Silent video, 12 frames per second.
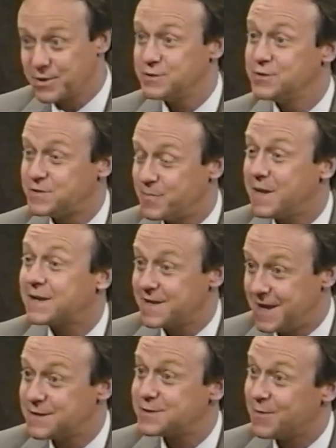Could you speak to
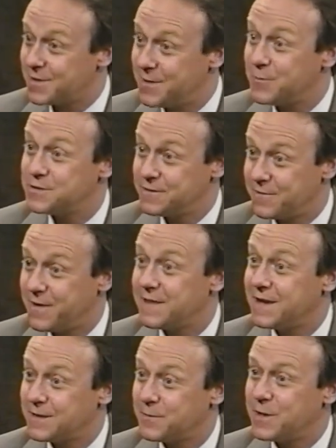that, Charlene? Would you find
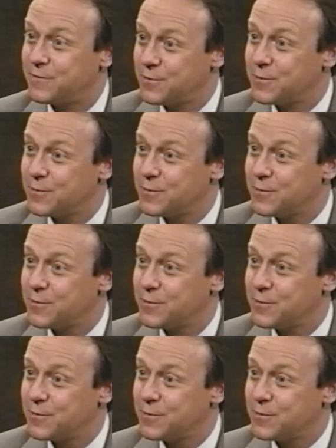that to be true?